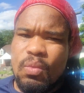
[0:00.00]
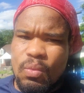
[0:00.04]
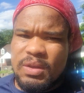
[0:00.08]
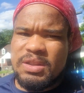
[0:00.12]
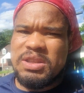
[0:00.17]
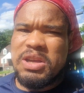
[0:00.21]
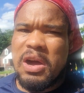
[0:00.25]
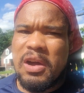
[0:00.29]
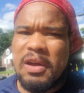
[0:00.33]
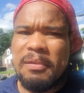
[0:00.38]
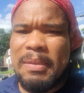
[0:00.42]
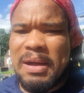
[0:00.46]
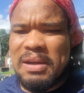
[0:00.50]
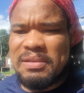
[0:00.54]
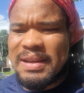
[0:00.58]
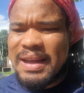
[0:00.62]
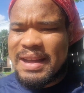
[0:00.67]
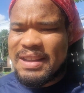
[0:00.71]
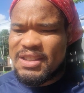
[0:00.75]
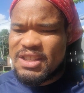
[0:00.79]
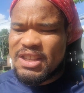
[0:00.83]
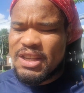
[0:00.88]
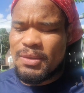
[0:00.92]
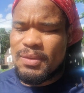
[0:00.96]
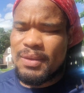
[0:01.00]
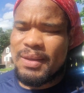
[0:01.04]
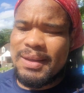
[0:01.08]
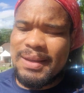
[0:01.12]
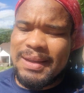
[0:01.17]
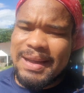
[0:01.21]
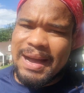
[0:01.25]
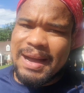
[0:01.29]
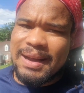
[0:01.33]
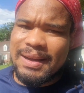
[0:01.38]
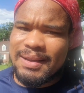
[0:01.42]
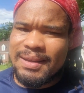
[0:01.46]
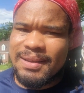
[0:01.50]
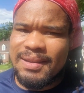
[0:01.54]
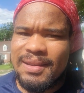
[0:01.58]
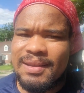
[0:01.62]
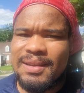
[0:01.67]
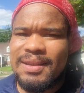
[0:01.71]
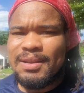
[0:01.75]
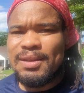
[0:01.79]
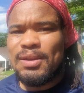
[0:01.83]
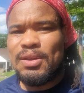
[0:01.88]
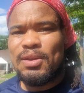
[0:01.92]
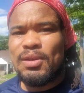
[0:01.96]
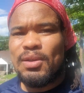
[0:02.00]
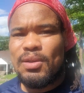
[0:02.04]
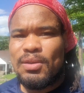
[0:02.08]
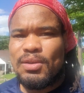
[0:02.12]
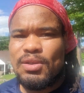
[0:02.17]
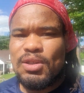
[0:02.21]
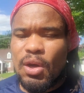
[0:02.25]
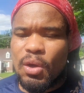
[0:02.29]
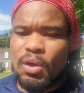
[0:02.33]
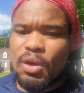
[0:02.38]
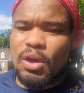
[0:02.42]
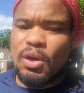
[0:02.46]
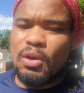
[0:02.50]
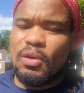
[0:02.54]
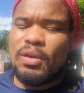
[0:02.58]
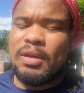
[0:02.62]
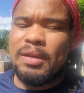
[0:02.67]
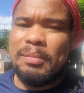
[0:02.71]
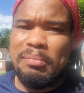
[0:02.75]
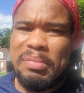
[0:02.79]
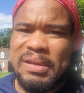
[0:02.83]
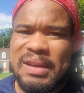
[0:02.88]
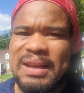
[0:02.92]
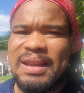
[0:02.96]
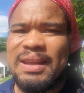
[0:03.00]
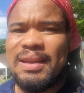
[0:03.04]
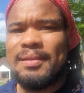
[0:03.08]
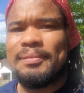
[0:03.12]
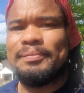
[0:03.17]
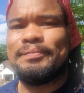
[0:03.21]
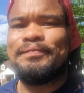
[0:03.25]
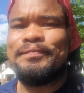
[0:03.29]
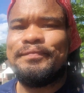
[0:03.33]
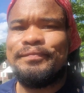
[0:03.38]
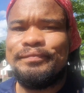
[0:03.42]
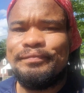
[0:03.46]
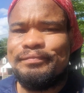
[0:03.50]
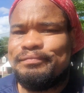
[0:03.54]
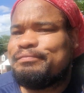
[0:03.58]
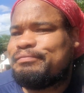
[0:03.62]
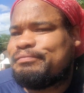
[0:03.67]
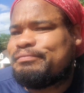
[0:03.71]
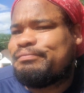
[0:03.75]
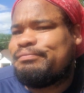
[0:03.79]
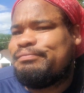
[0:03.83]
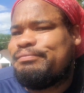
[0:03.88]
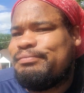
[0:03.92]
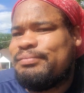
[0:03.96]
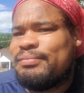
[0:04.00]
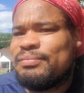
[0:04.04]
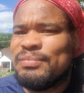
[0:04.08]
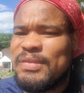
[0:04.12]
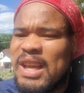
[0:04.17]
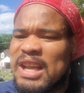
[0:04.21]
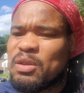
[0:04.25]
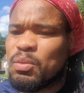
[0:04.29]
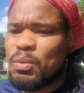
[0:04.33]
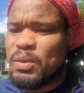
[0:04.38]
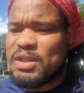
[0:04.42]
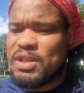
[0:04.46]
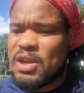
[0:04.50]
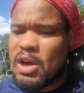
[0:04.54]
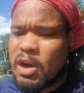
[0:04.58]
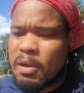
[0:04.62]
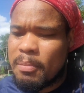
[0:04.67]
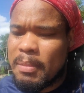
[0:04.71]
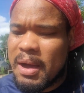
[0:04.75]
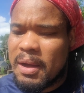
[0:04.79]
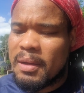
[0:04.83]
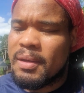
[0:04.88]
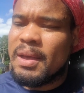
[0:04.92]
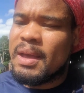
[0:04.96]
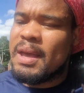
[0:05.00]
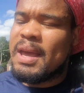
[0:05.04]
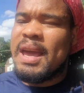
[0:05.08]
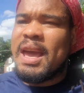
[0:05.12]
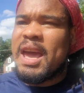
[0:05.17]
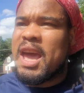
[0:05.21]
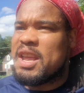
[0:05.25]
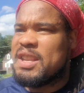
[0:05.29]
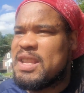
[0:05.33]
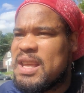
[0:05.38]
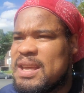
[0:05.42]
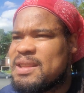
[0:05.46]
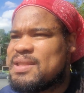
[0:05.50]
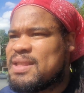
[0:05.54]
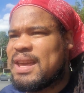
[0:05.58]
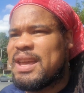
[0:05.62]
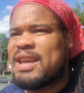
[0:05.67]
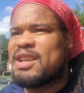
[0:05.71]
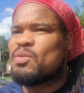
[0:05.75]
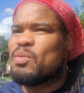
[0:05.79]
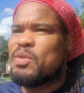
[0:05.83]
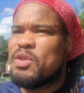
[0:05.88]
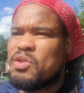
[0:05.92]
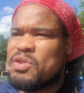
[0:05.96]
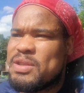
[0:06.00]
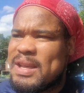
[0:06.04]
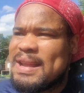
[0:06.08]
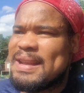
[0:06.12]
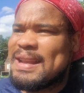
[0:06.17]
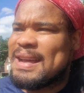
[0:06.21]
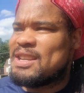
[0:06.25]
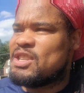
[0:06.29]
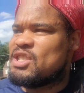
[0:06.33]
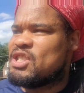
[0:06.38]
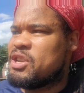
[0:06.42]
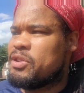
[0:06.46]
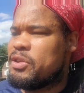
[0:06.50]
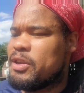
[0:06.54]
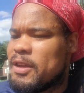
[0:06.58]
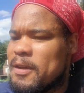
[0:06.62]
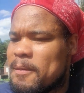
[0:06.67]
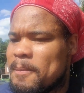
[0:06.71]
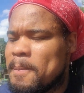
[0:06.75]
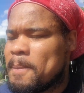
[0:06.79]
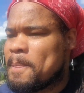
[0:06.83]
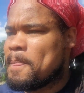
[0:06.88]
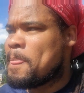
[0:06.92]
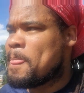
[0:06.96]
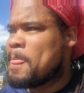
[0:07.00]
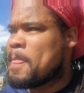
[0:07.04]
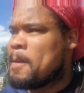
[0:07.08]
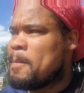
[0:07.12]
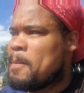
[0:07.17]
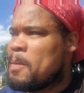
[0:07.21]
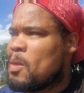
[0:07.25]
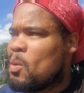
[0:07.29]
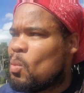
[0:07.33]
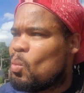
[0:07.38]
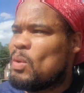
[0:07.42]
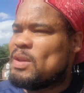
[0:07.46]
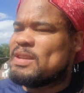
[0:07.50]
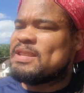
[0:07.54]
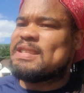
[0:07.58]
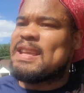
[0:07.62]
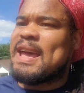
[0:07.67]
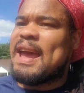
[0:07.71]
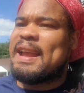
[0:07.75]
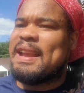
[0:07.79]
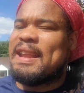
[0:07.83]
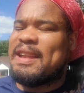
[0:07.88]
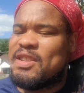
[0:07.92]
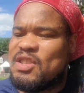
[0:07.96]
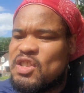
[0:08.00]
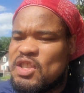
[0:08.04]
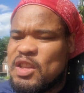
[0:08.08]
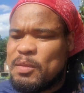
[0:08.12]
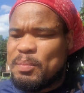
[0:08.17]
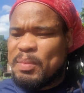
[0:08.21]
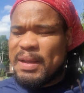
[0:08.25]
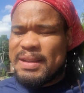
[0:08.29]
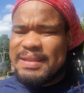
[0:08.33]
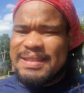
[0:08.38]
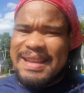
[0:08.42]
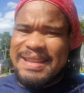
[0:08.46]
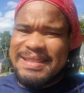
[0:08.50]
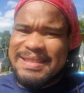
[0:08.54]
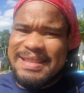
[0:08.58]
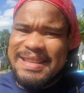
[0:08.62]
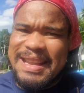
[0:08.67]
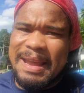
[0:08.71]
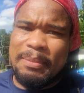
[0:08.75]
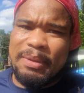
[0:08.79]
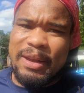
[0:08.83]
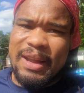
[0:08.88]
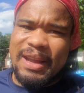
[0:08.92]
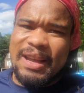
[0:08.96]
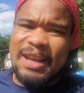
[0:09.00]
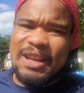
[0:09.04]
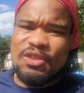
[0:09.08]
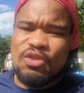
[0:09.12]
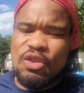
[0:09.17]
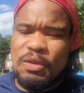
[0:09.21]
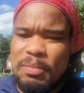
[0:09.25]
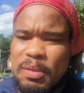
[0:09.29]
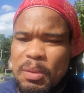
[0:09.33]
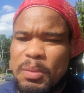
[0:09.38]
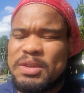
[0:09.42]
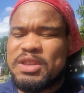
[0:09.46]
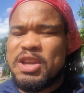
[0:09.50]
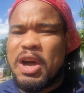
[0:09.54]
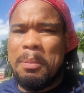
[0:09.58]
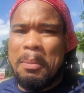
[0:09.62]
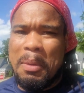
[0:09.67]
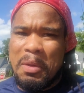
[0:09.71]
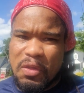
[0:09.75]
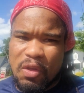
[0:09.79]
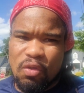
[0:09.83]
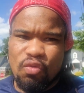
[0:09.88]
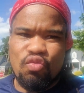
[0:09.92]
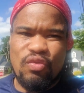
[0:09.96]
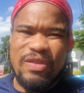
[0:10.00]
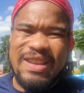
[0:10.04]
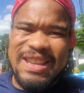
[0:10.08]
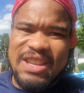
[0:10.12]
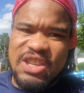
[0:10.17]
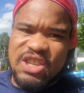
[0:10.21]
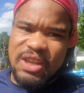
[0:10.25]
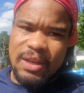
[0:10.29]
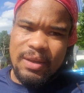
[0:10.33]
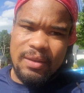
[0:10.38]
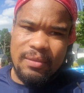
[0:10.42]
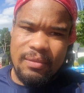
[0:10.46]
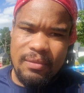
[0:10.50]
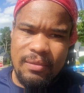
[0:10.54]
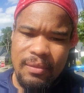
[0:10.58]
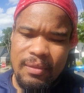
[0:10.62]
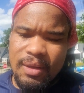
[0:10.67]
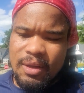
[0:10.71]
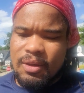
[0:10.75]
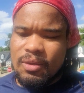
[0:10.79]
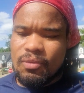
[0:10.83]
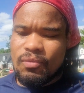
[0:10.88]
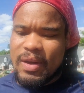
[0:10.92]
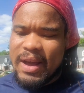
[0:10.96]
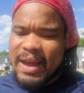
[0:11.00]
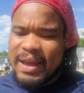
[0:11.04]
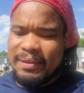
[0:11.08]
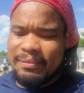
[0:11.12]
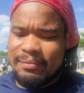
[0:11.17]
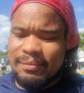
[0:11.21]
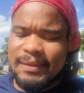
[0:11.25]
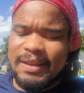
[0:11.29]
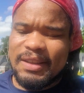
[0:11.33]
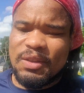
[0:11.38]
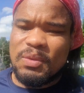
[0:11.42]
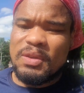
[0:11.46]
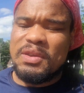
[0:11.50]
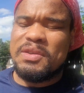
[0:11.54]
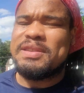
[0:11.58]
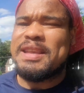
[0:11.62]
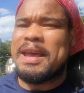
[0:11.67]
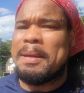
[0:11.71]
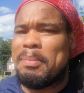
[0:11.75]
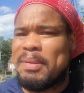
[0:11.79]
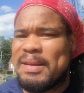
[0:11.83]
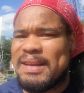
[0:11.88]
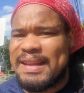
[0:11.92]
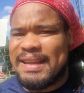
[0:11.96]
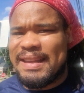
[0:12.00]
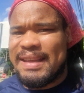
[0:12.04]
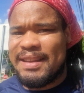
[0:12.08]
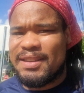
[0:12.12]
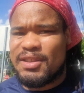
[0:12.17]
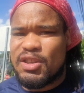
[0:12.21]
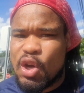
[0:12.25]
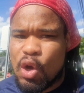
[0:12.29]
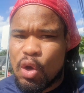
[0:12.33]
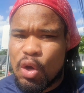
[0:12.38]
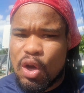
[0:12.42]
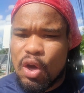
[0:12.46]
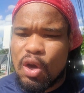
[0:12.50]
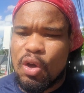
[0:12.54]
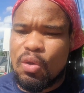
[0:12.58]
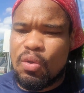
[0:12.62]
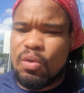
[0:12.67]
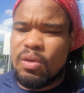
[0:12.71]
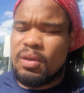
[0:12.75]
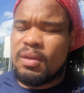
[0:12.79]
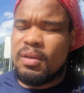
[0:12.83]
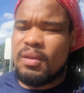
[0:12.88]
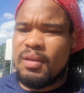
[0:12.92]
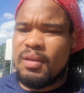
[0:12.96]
we talking about Nigeria, Ghana, Togo, and Benin. That's what we talking about. And then the thing is, when you say Nigeria, we saying it just because that's the name of the country, but we talking about the region, right? Because when you say Benin, Togo,